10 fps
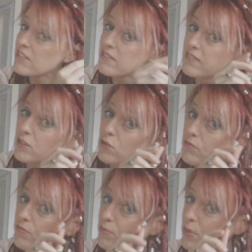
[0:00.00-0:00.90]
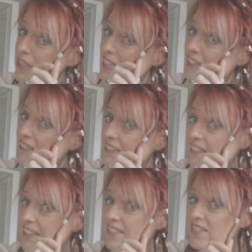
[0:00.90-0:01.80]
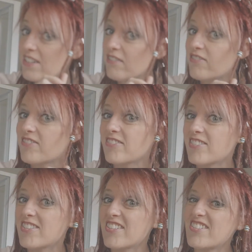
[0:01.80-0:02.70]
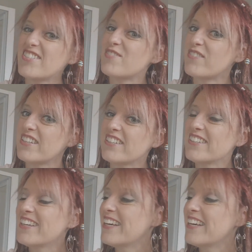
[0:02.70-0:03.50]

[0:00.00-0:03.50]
lots of little bling and stuff because it's just fun.